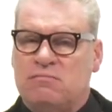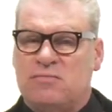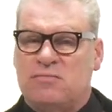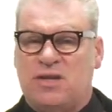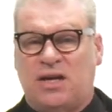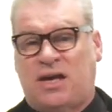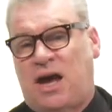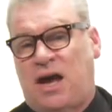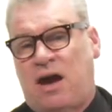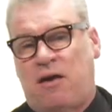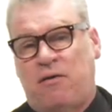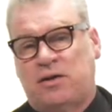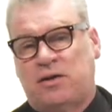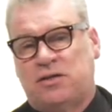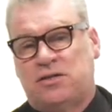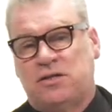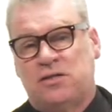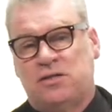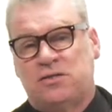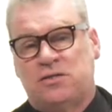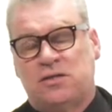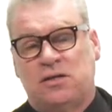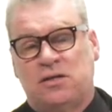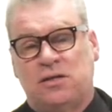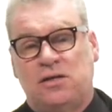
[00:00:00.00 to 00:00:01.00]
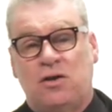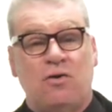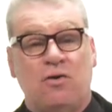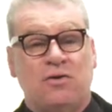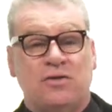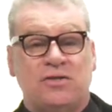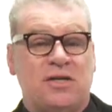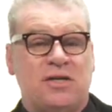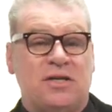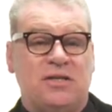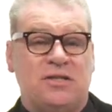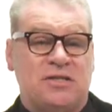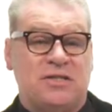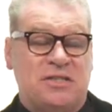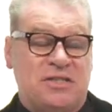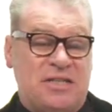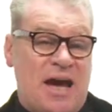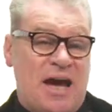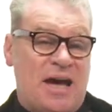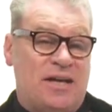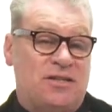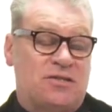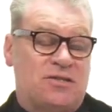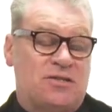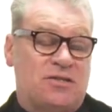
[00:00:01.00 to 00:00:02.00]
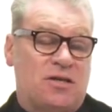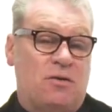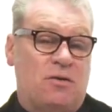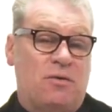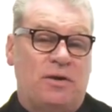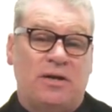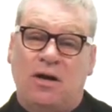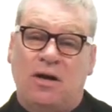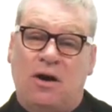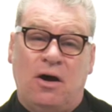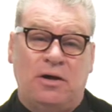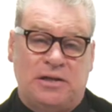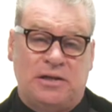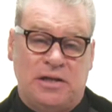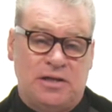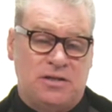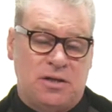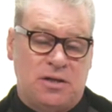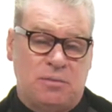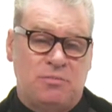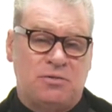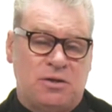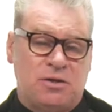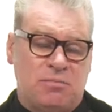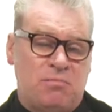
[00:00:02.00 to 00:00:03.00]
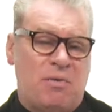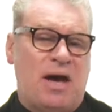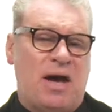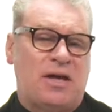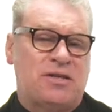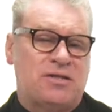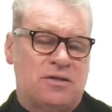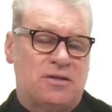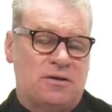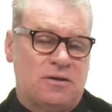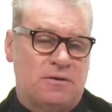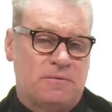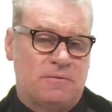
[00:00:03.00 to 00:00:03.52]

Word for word: the characters are long since dead, so it hardly seems to matter.